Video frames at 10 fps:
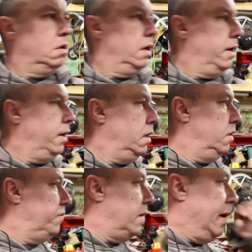And
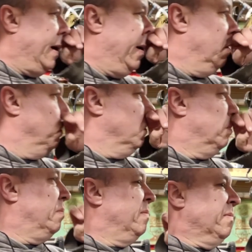if I
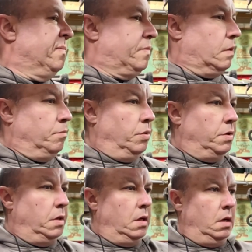put
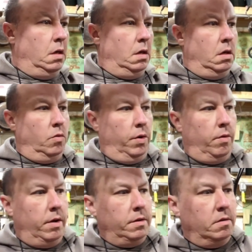the rear
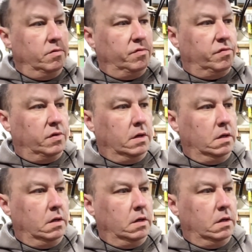end of,